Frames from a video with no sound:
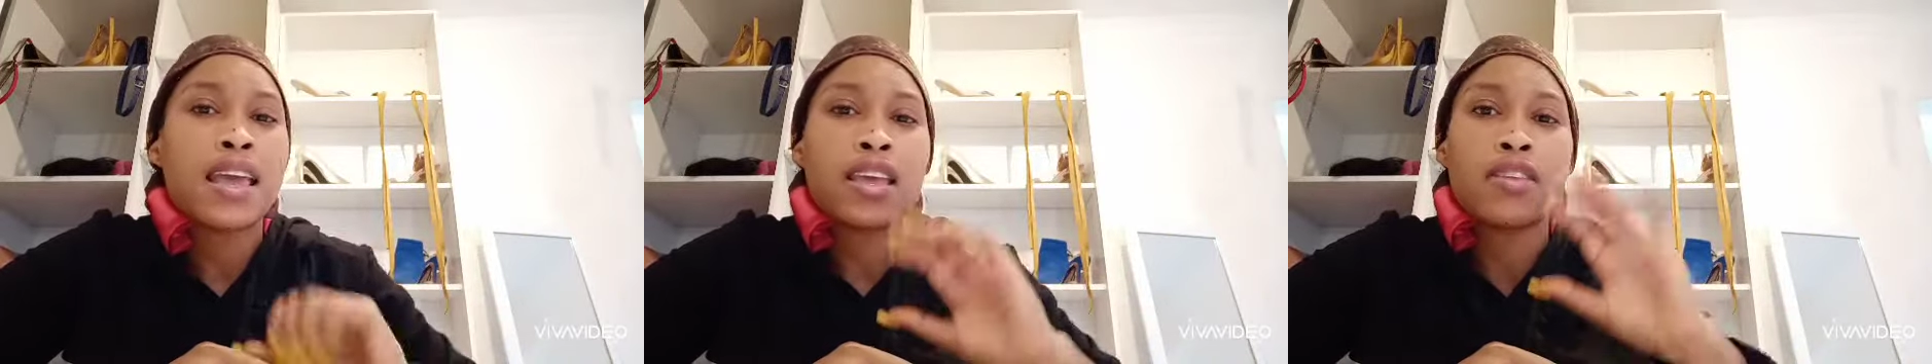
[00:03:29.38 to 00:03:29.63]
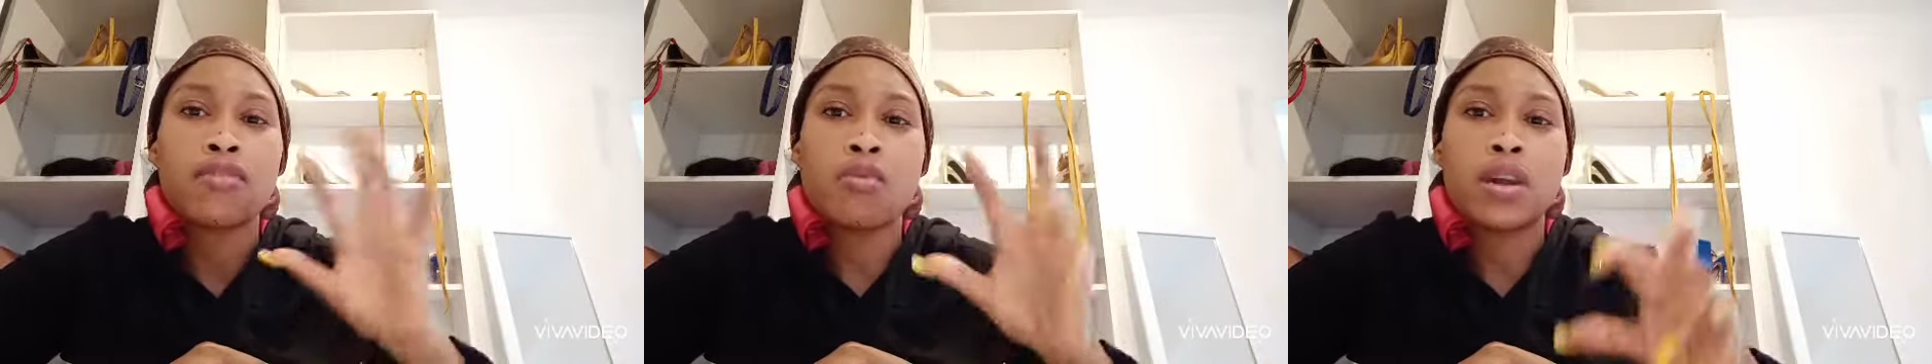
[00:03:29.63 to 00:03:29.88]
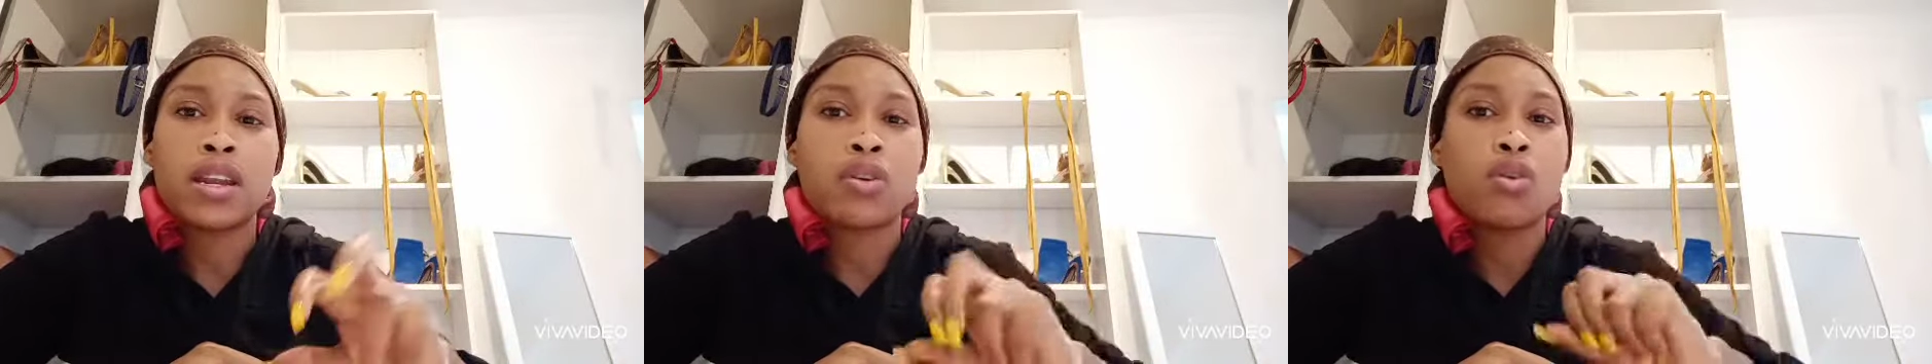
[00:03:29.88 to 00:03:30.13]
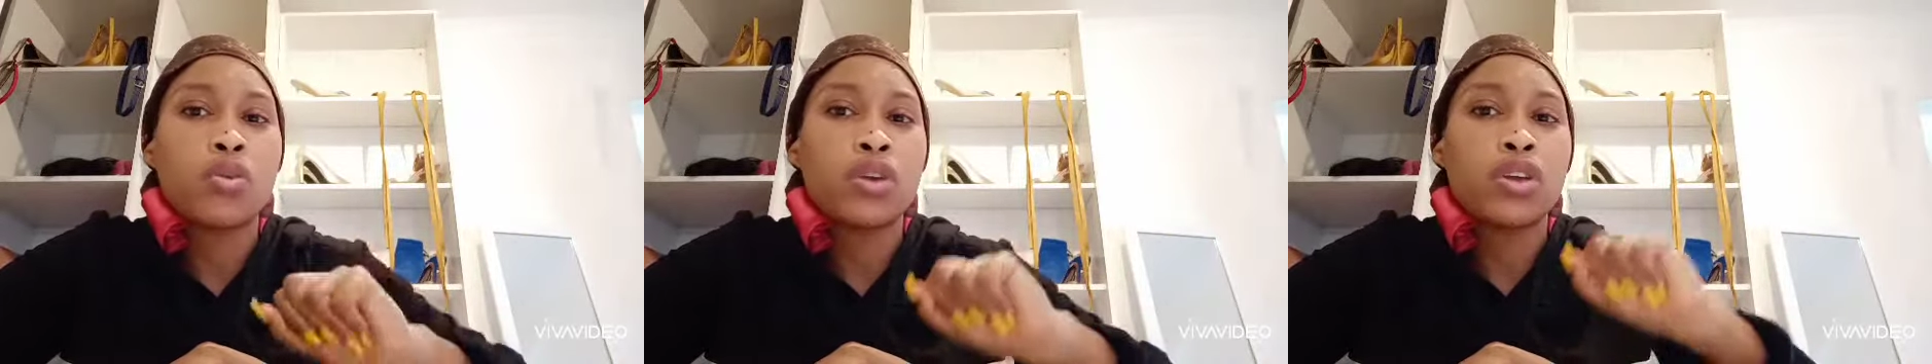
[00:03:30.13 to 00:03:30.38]
If you want to
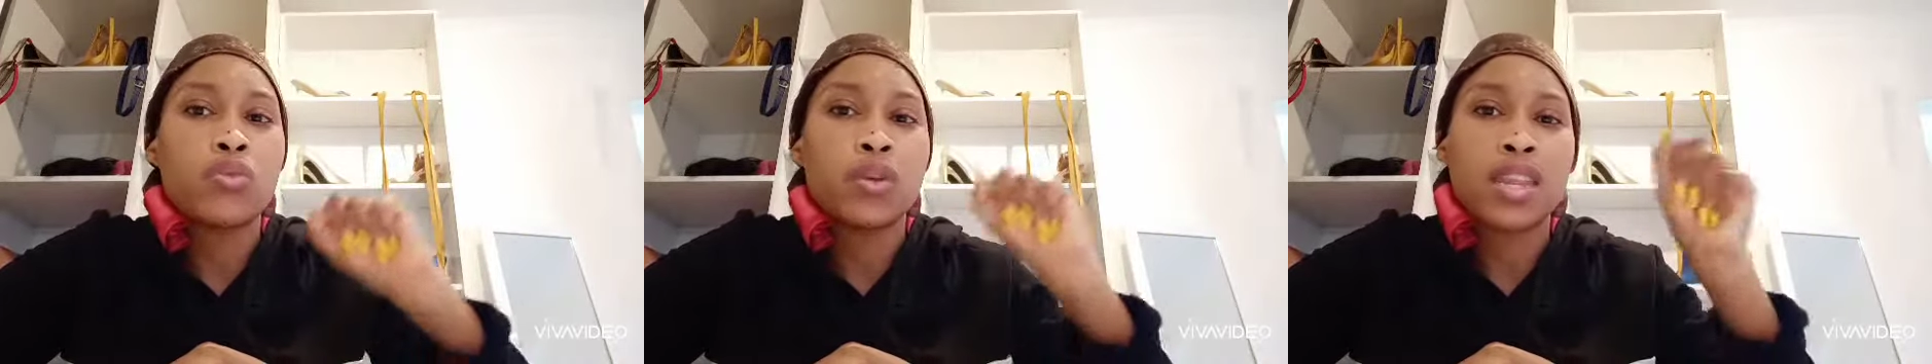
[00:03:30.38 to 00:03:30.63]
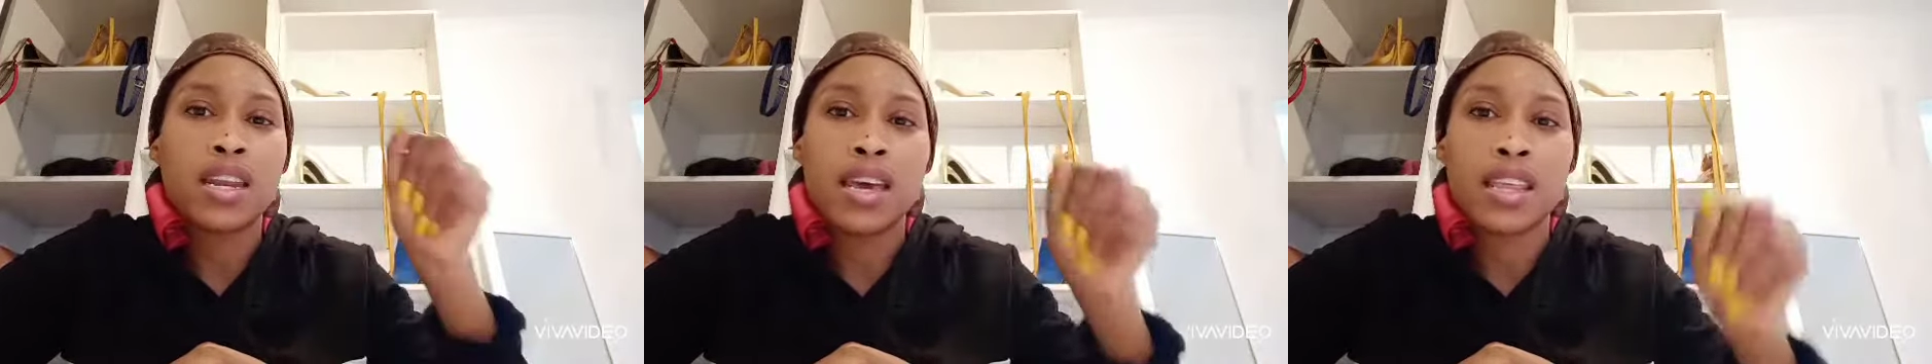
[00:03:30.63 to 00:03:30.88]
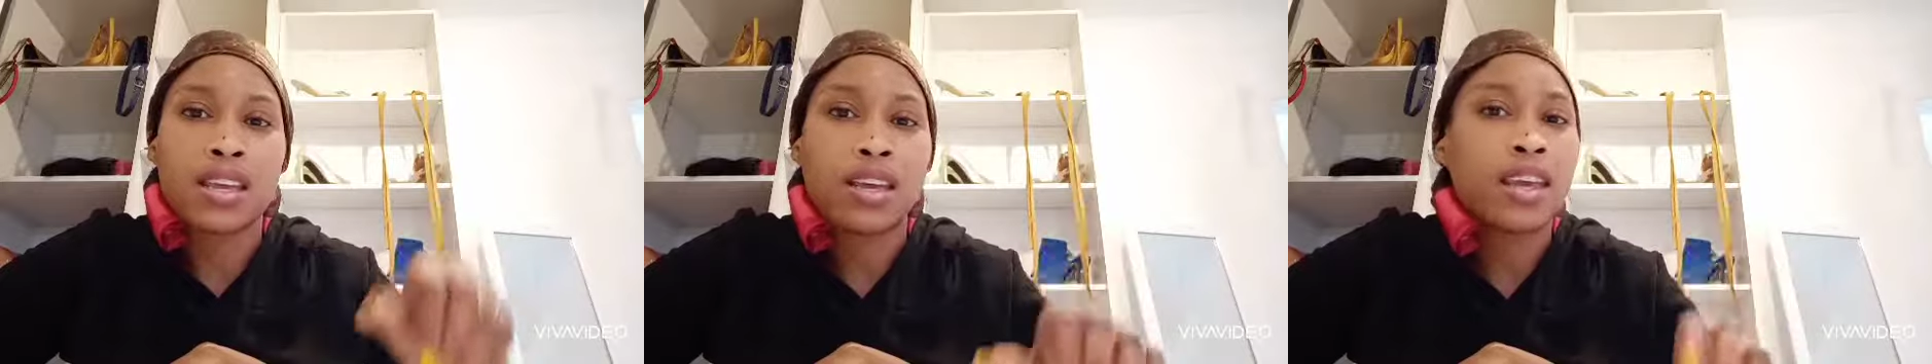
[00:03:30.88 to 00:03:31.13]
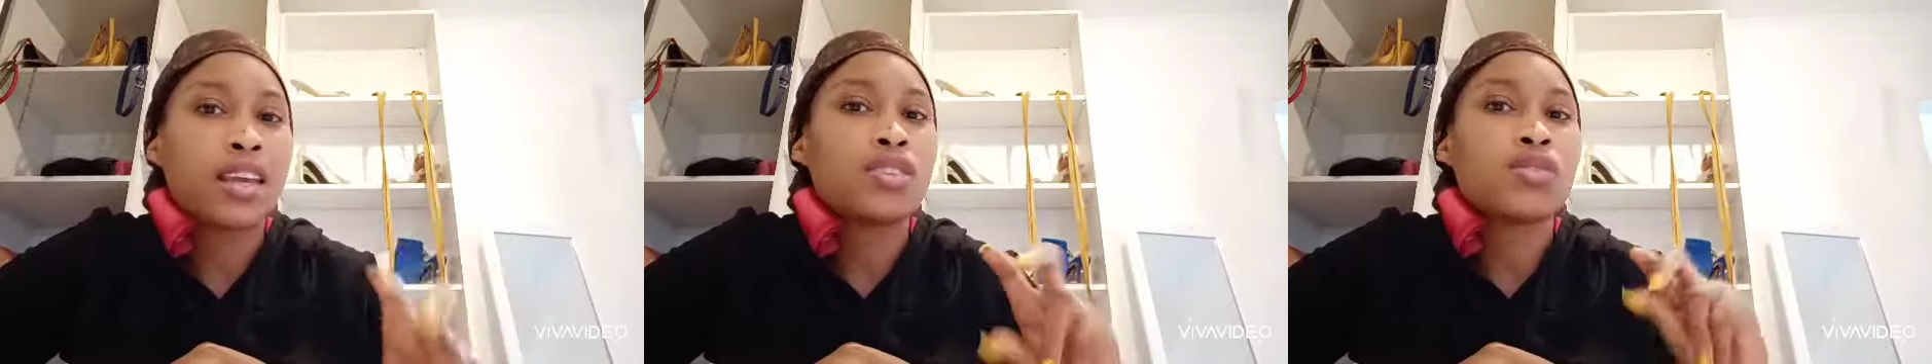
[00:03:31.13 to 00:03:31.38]
go in with another
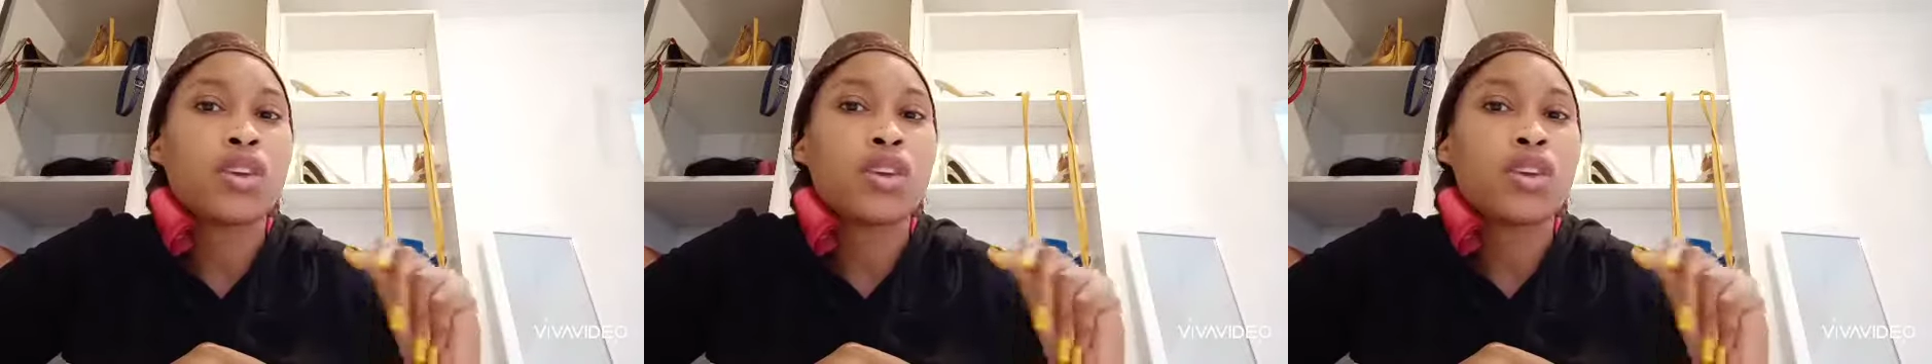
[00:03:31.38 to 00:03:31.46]
hand,